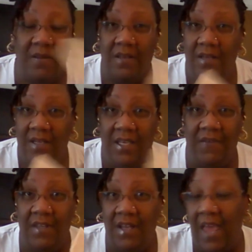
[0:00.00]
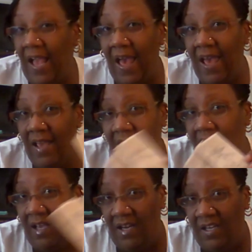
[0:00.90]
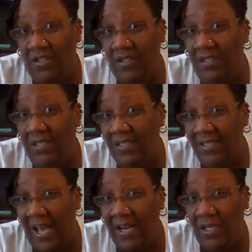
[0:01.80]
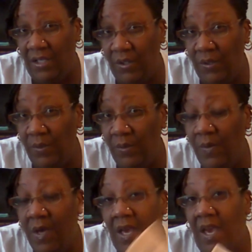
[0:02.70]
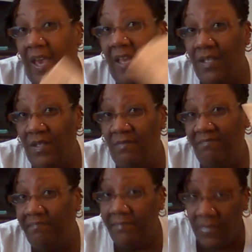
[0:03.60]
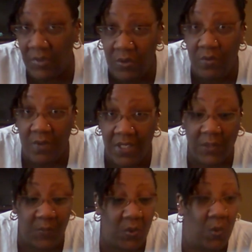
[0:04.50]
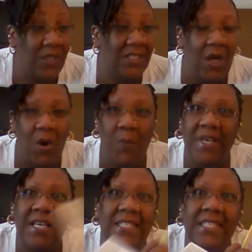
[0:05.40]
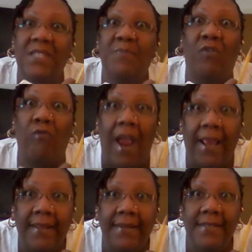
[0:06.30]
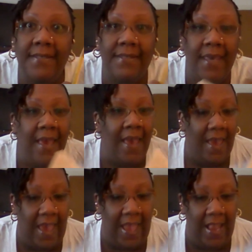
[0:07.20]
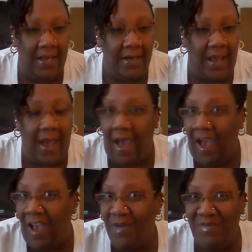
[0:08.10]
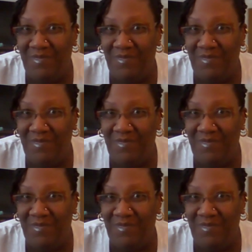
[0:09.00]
leave it like I had initially decided to do and do this one on its own, because it's miraculous. And I